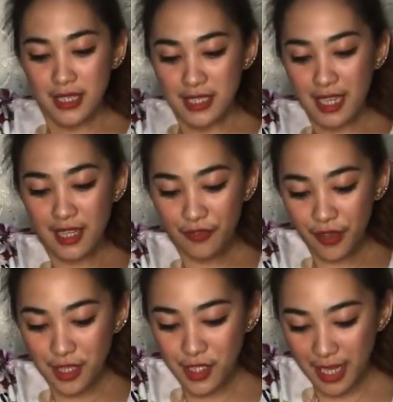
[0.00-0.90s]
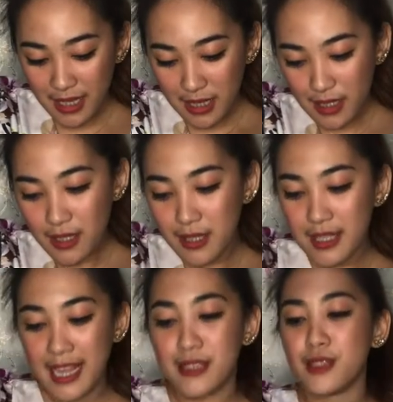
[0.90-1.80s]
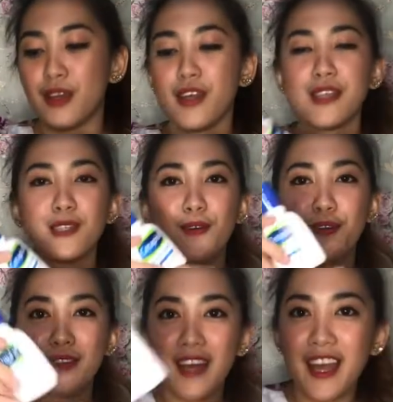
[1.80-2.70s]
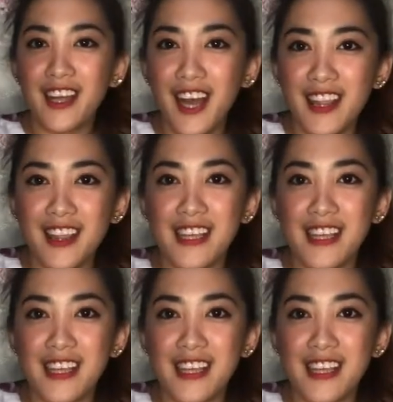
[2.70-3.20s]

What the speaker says: Cetaphil gentle cleanser. So I got